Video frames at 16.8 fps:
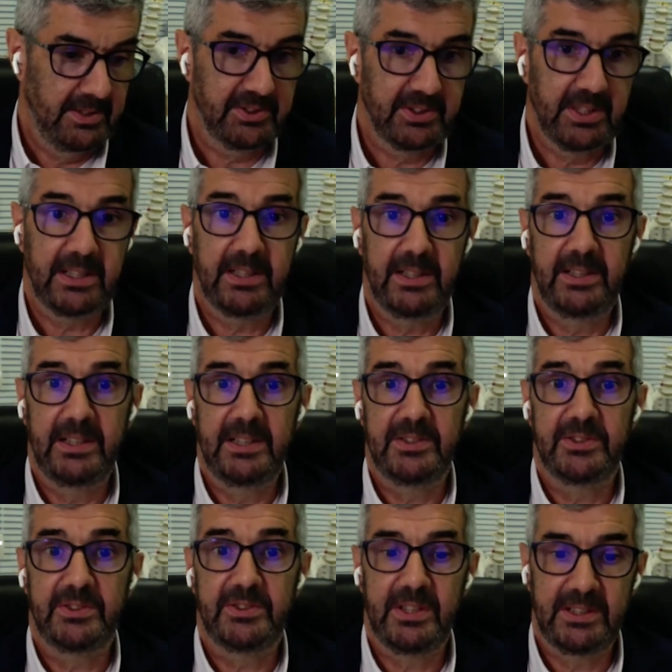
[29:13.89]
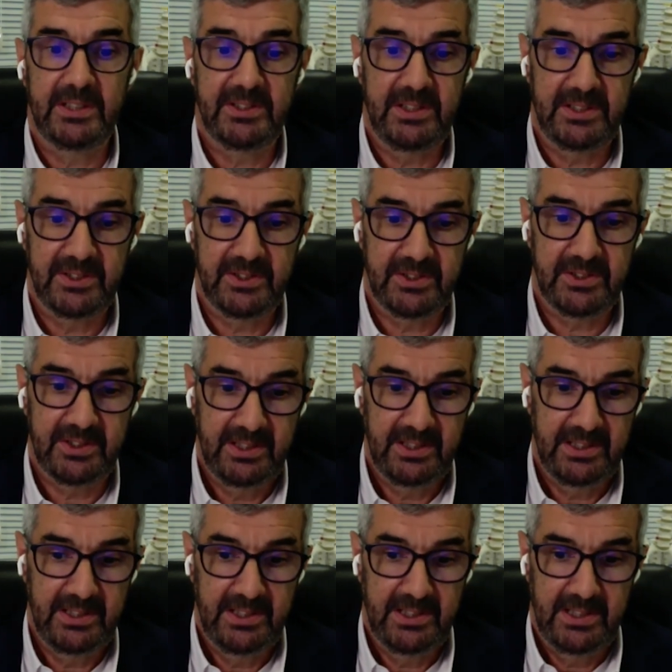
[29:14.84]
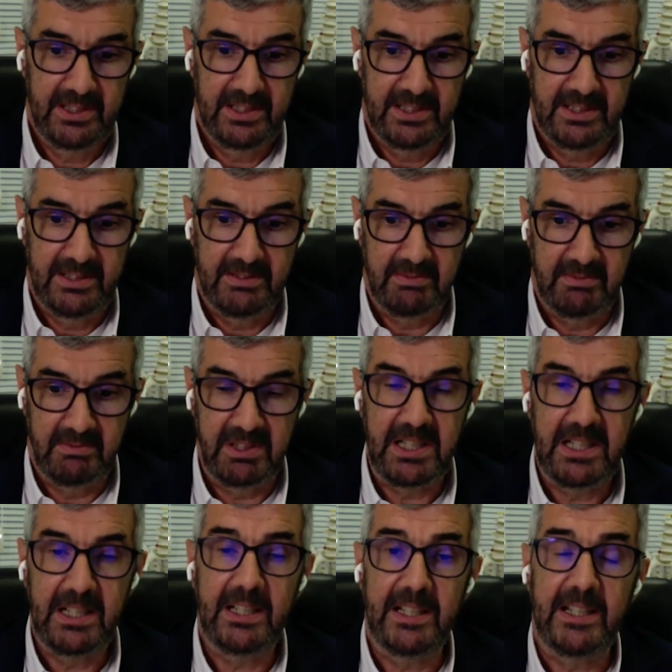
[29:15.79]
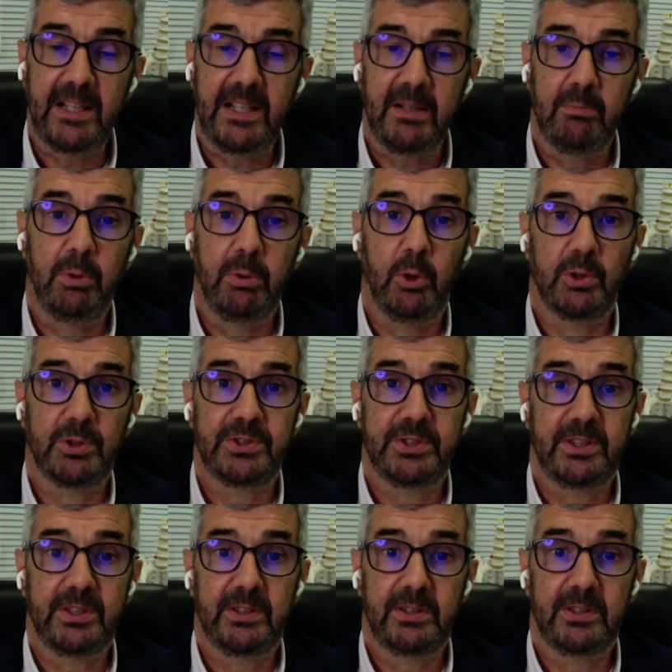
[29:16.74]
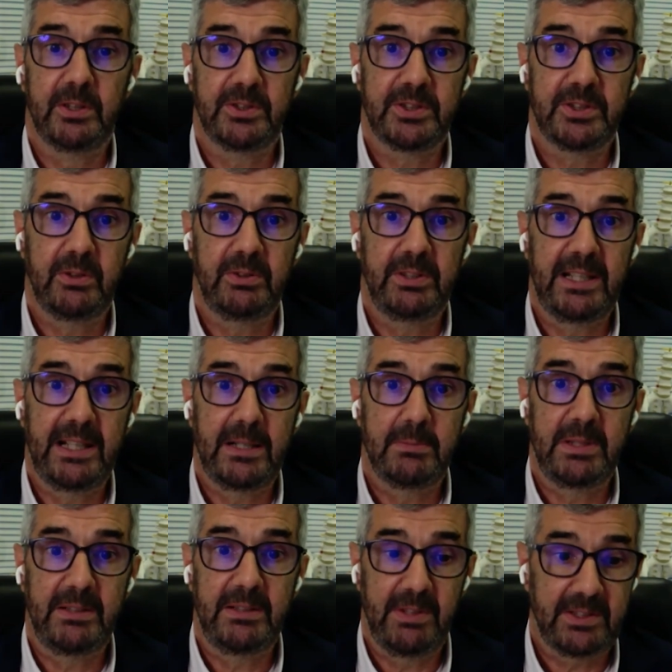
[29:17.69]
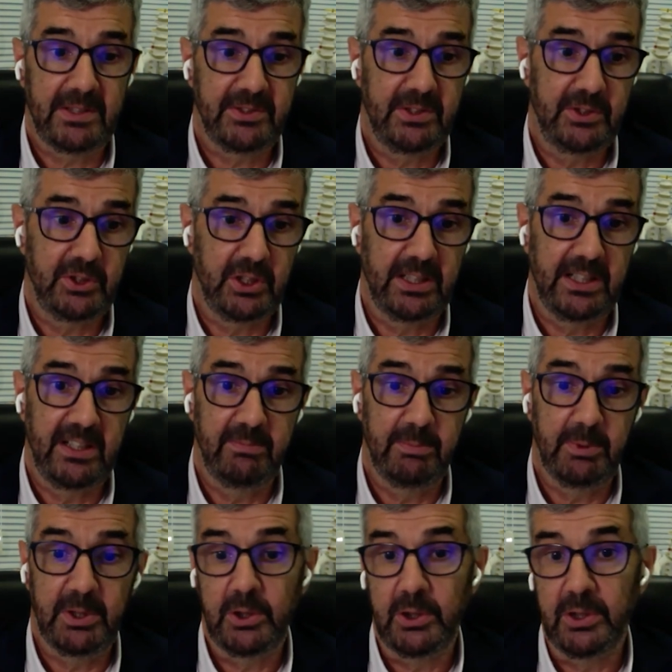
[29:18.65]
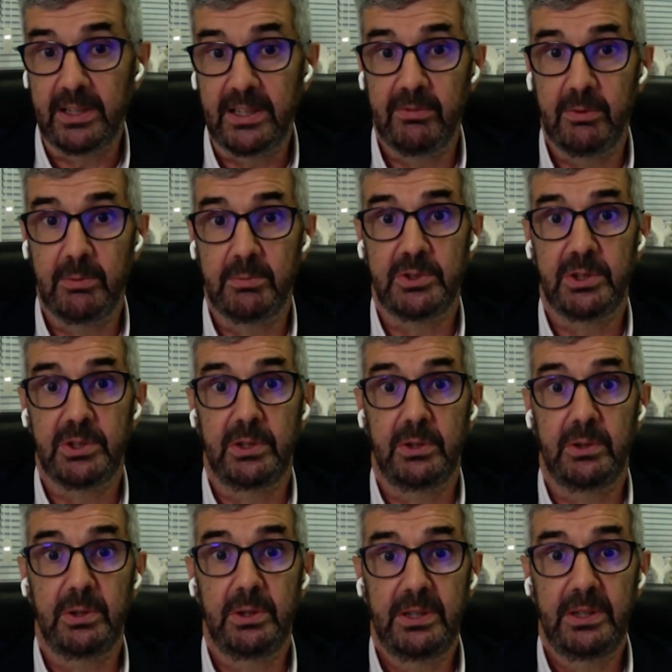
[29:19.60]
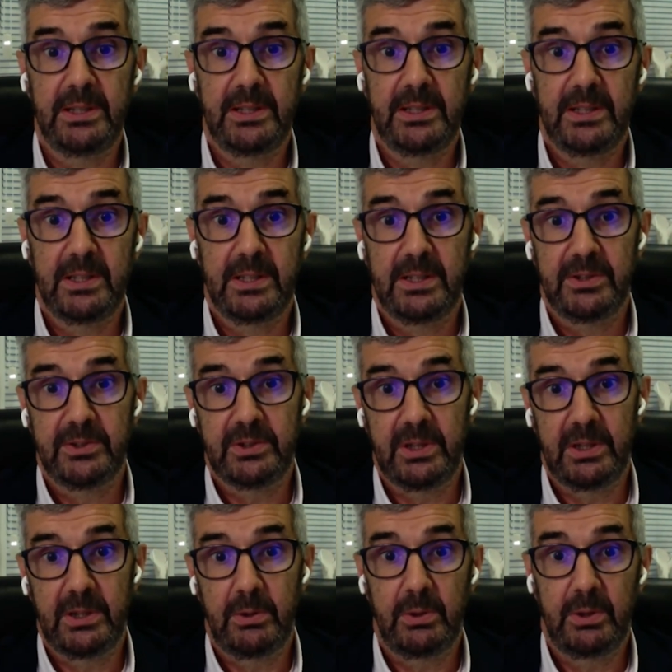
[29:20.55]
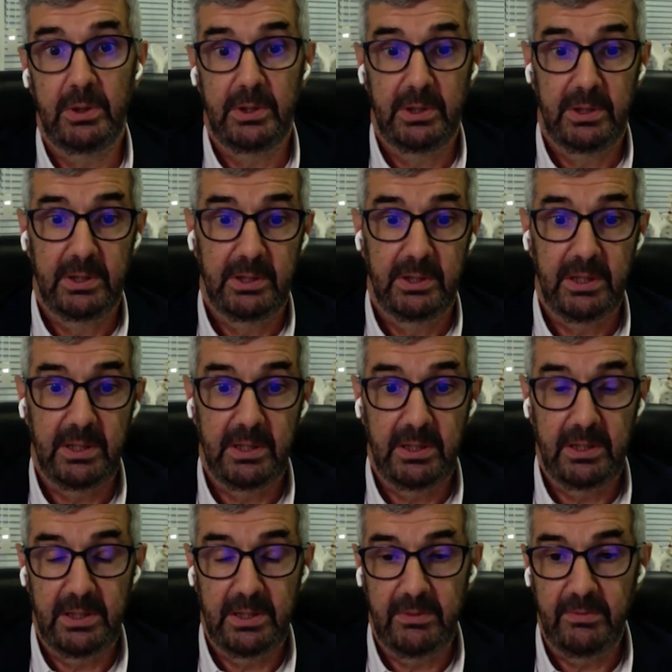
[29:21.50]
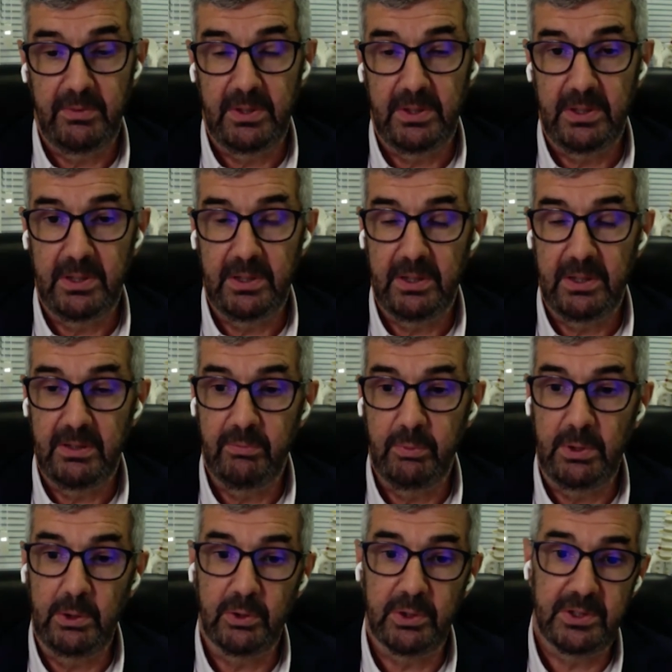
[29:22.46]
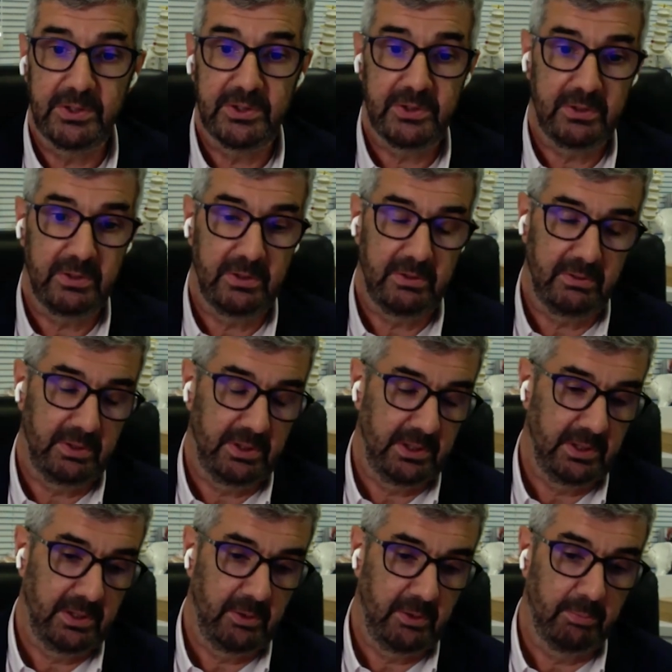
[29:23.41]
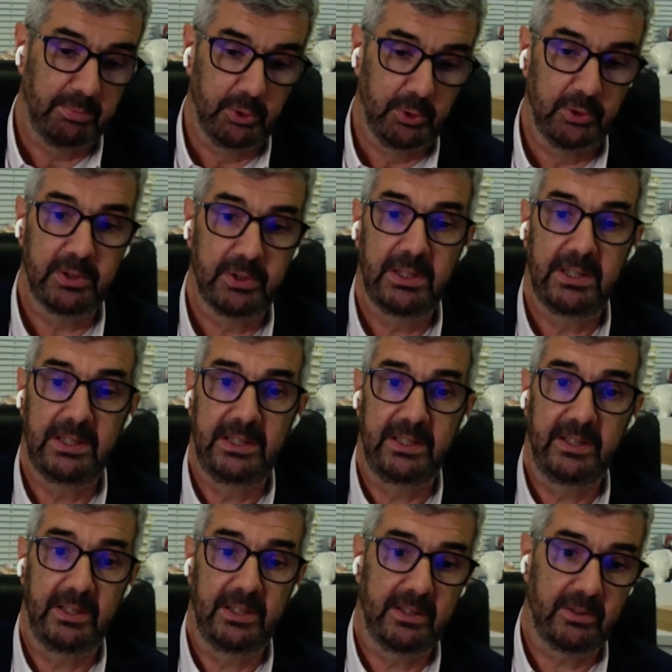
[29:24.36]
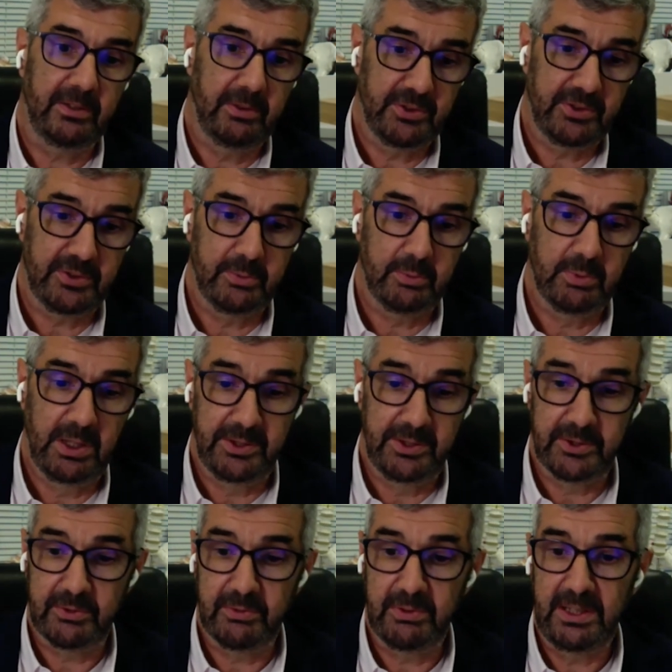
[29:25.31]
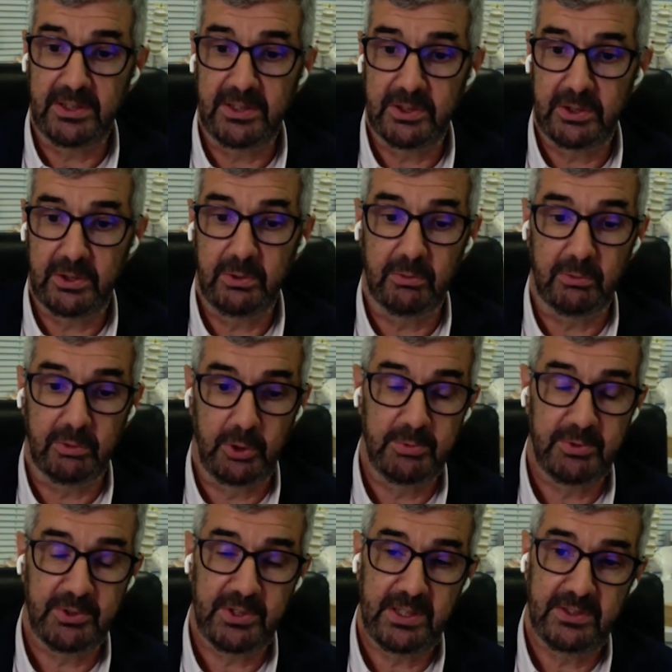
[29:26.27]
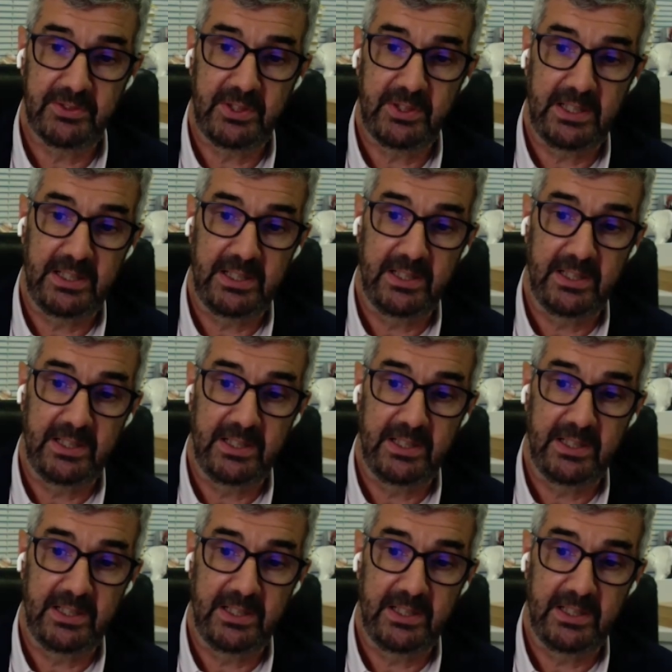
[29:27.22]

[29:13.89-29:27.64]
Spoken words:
the second is that it's really important not only how many vaccines you give, but who you give them to. So if we look at broadly across the world, there's really two groups. There